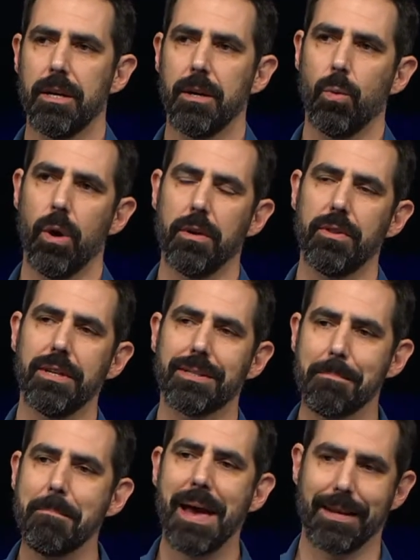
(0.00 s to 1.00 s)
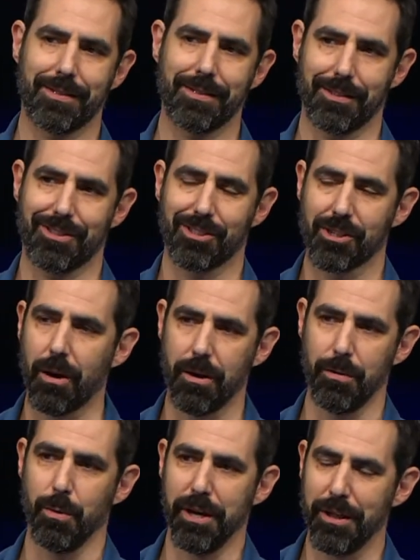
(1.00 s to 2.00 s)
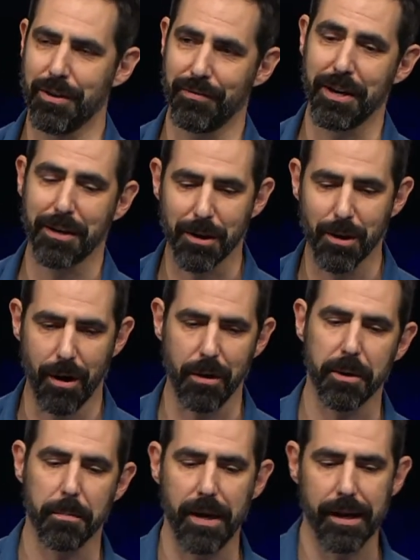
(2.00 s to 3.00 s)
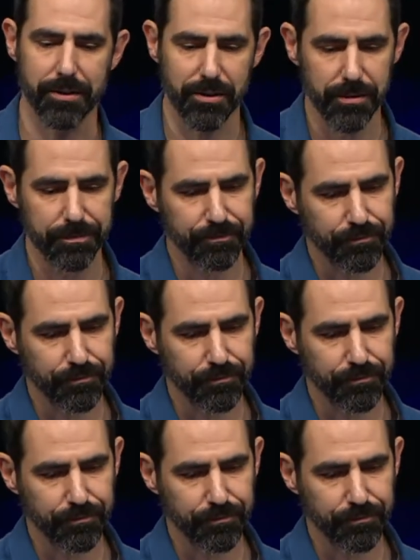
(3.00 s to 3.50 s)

where did this mess start with, if I can call it a mess?